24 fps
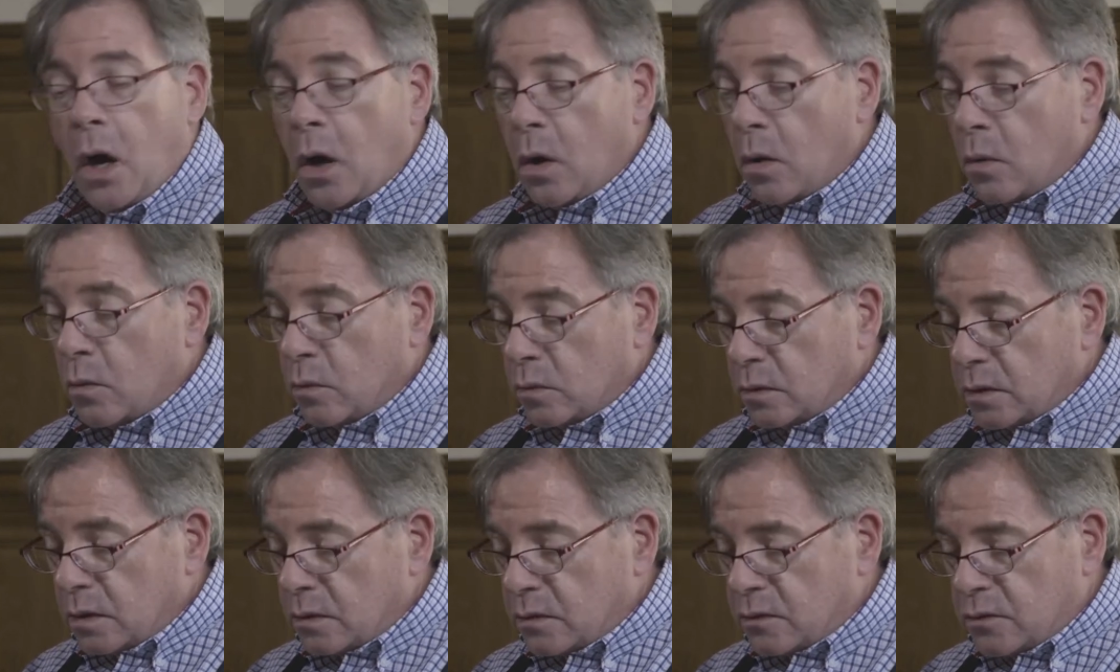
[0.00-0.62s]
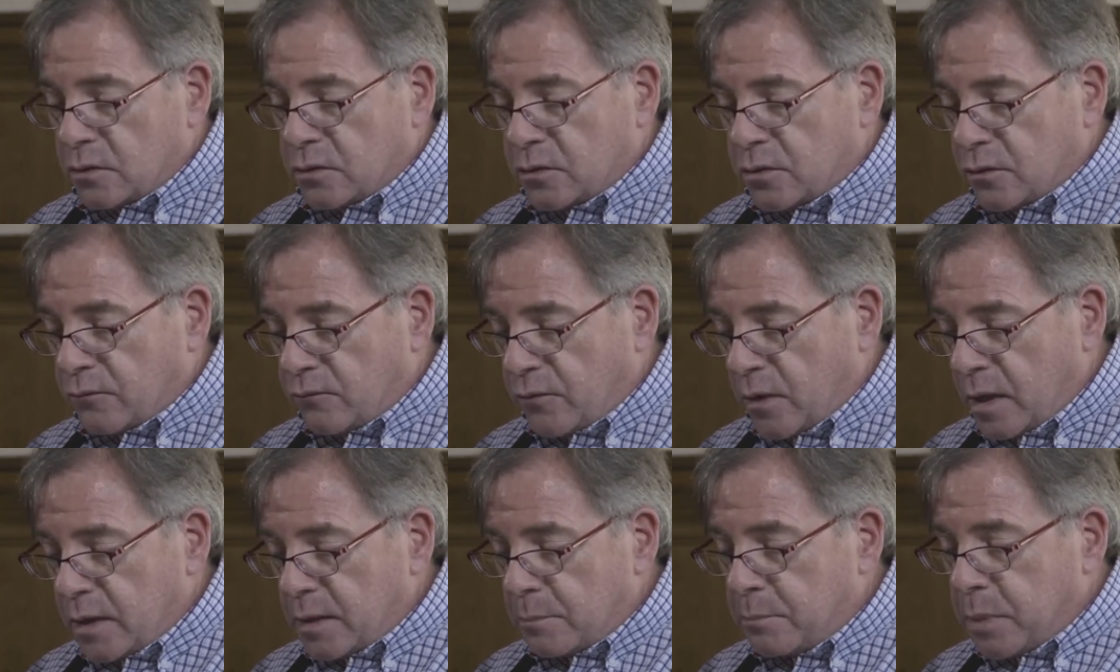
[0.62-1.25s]
Oh, to
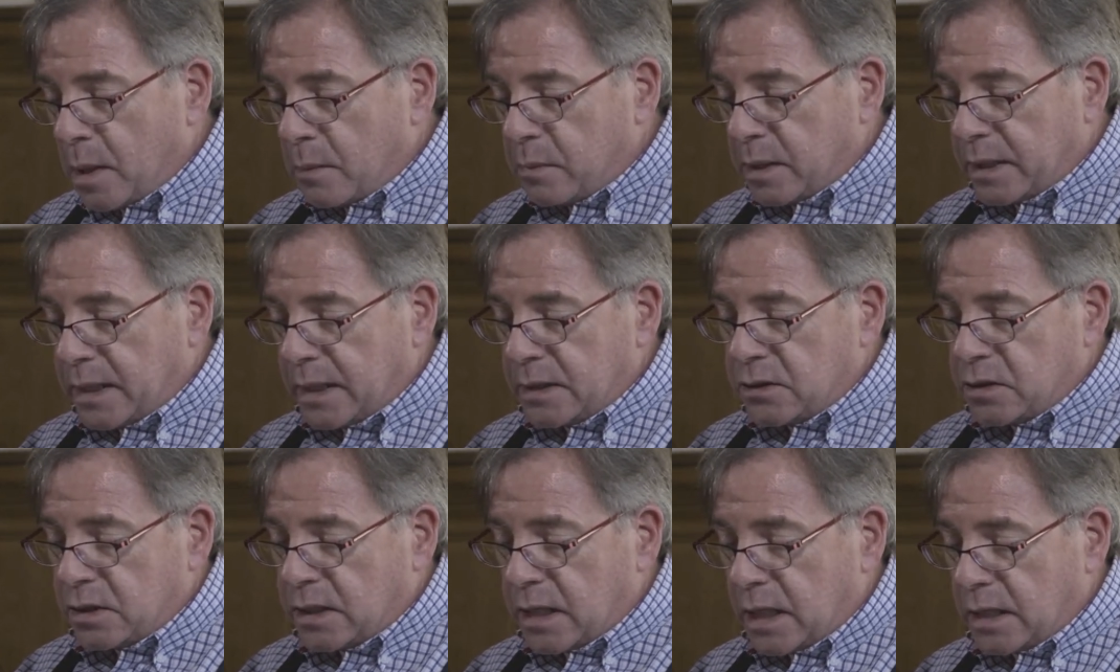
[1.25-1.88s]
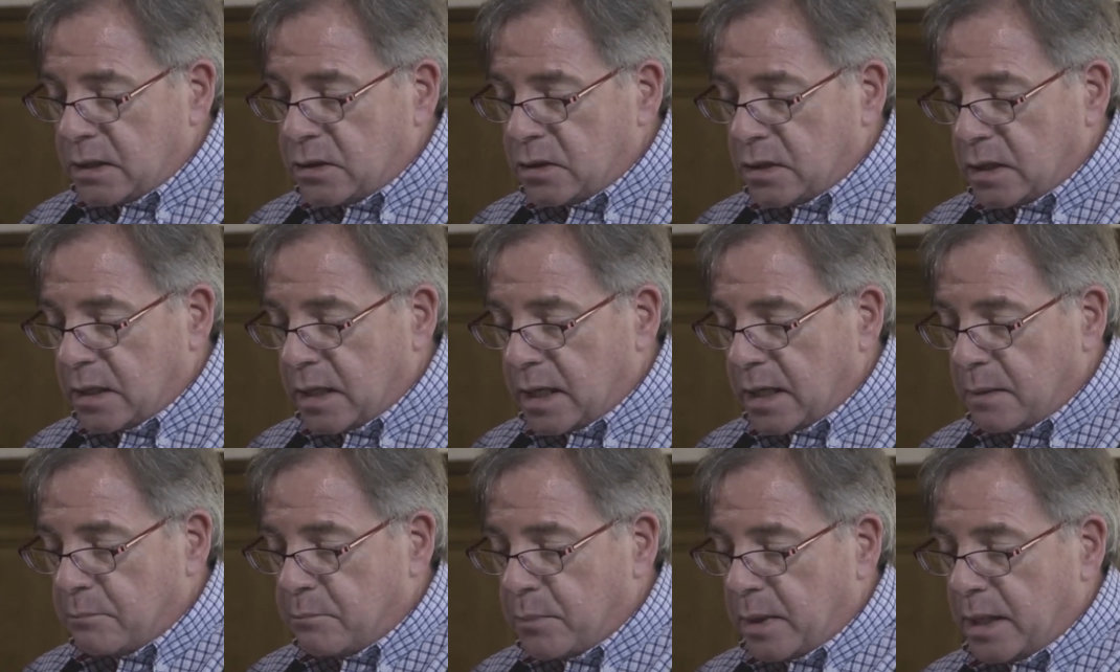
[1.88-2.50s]
run a public education
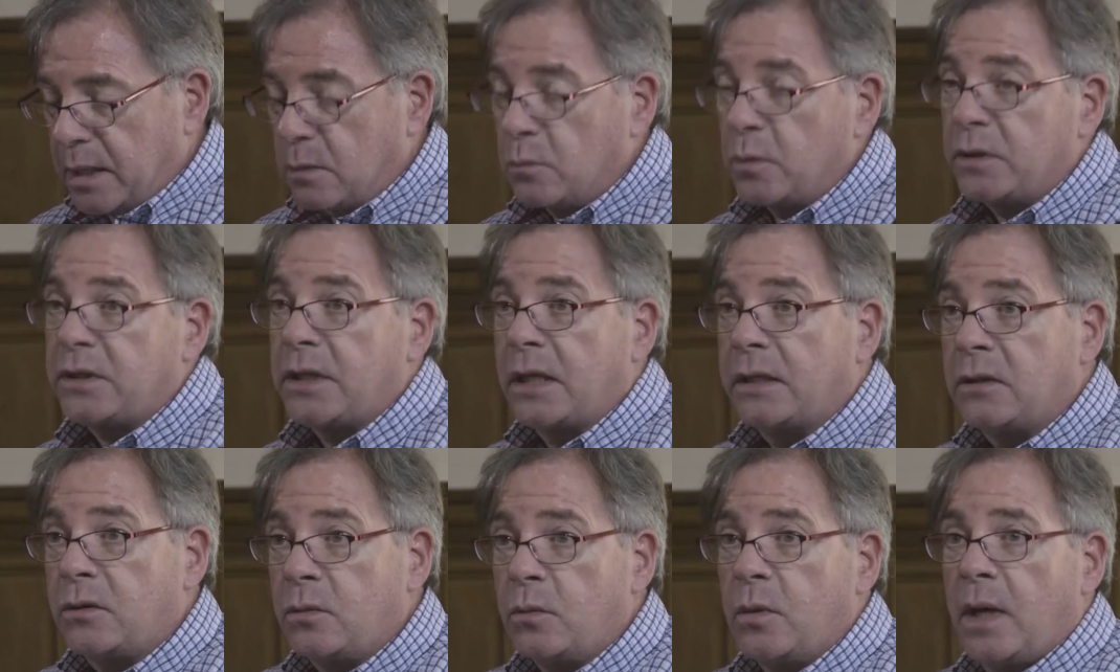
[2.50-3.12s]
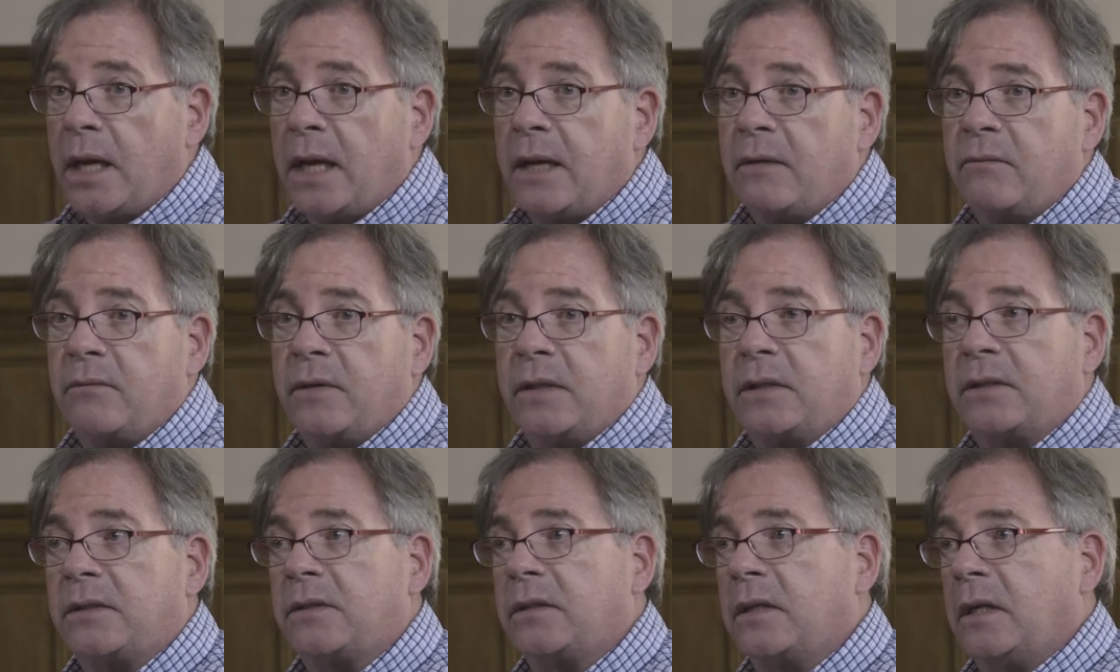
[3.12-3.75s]
campaign, which I do have.
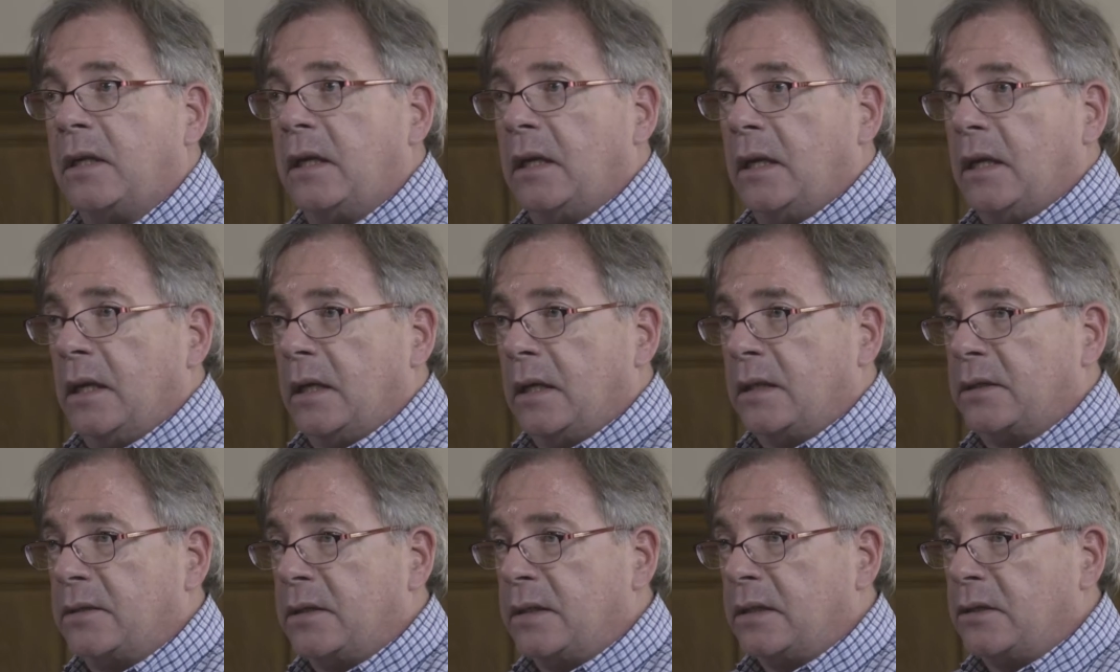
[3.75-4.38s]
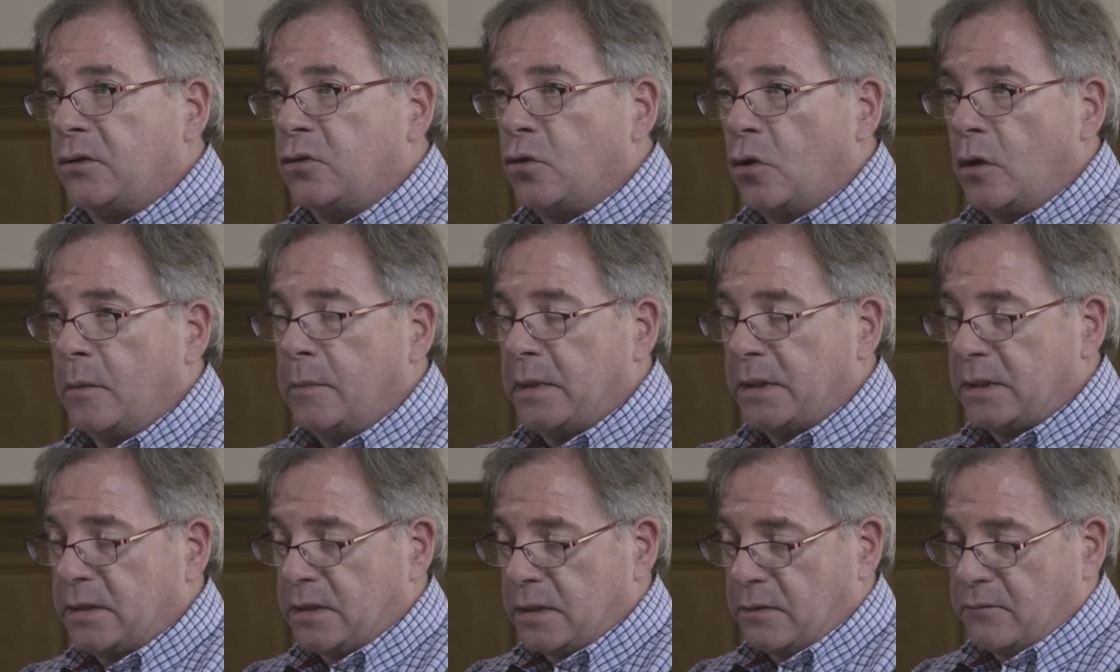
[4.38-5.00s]
It's in
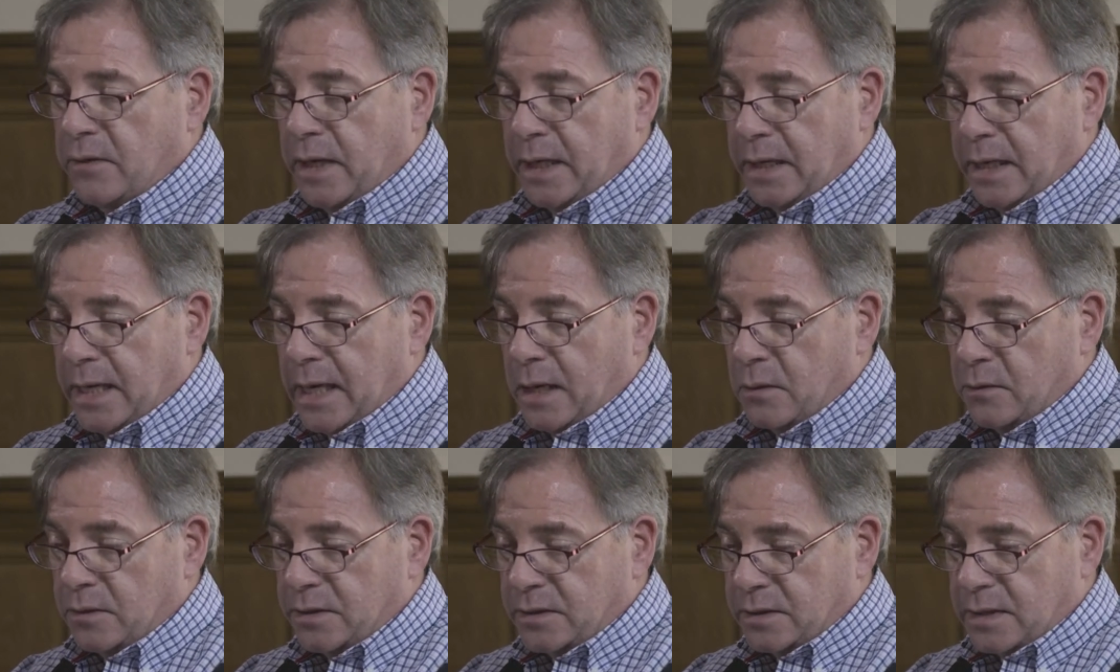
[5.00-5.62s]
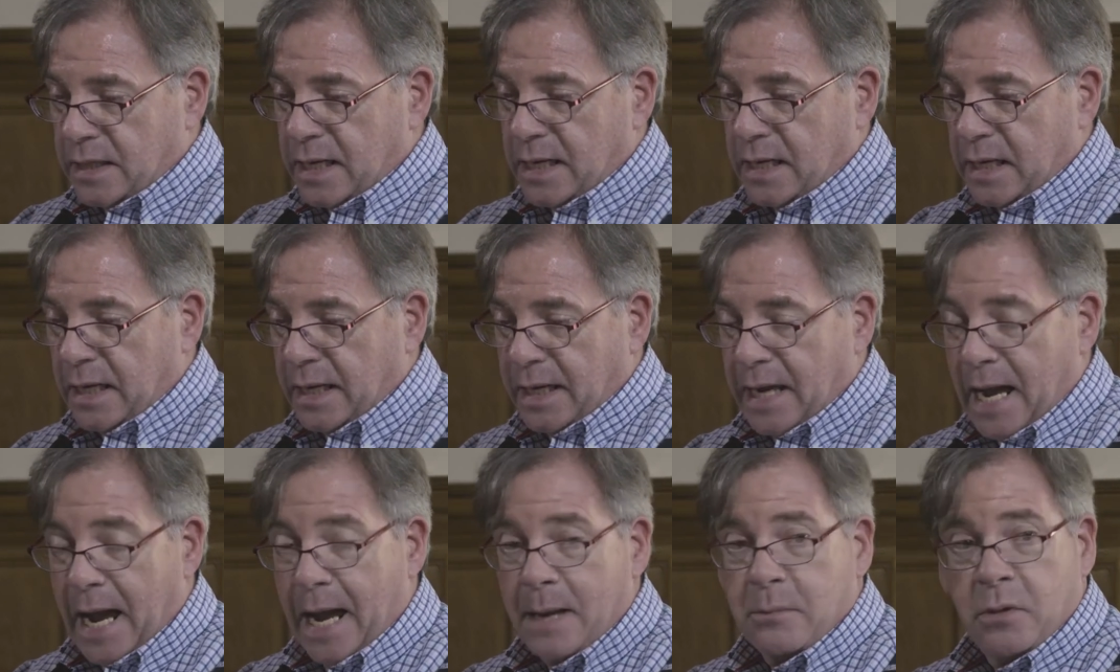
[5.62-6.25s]
dormancy right now. It's kind of
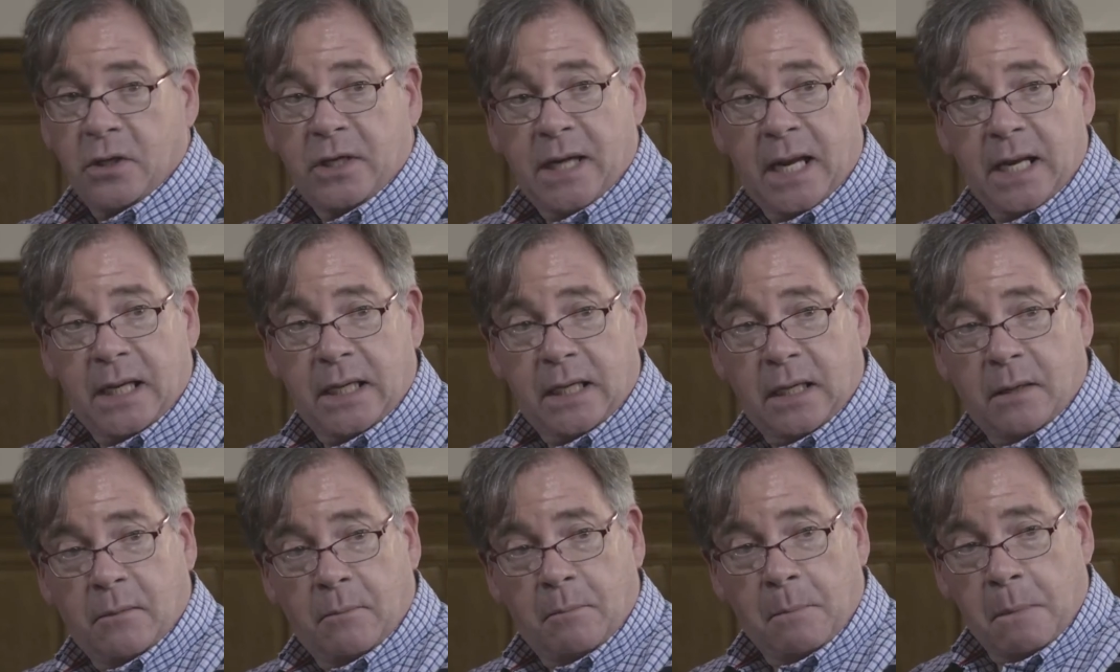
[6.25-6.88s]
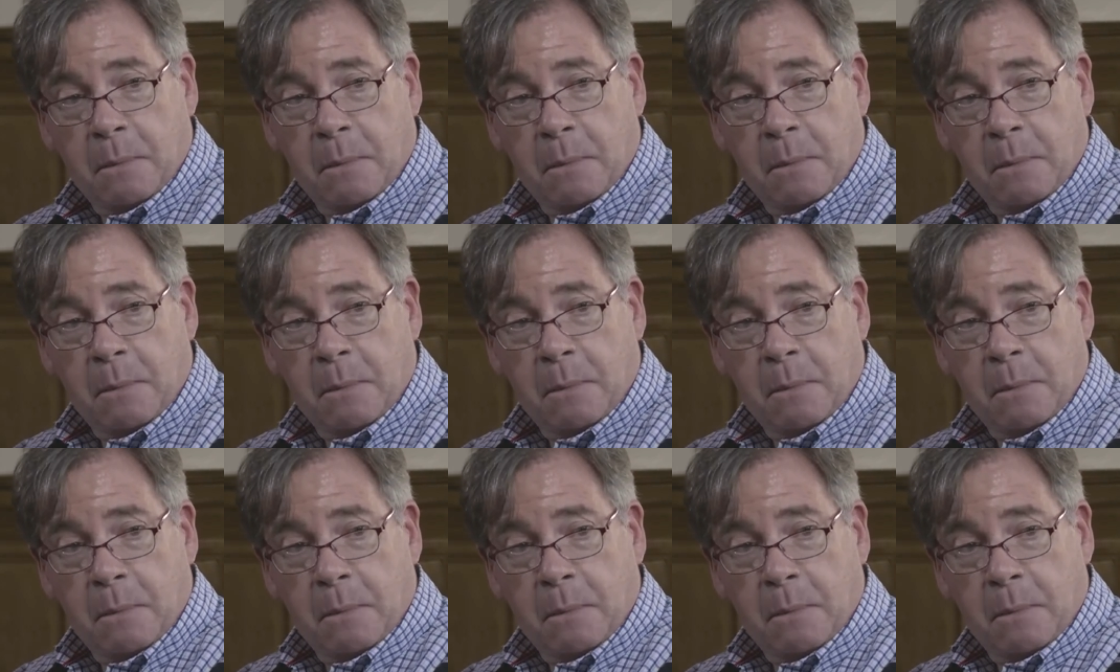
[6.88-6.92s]
like hibernating.